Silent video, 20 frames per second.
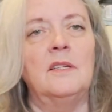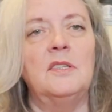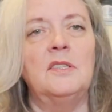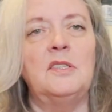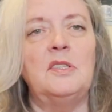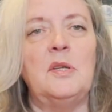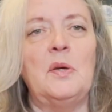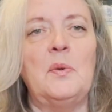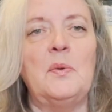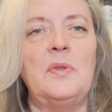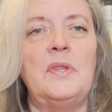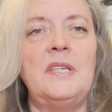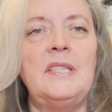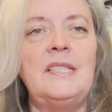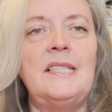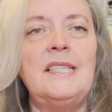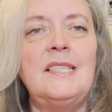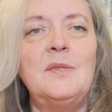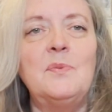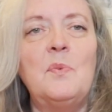So
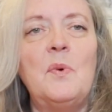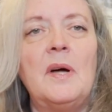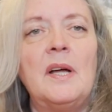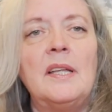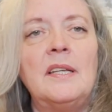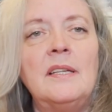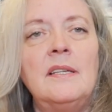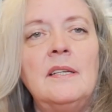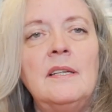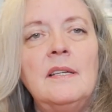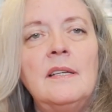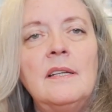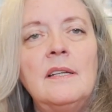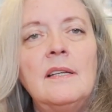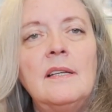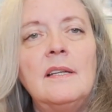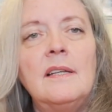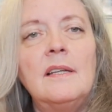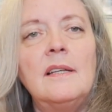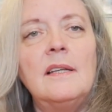this is one,
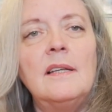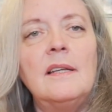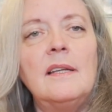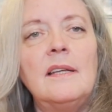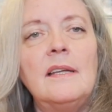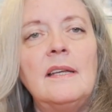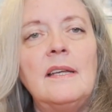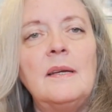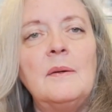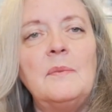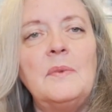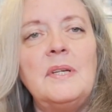and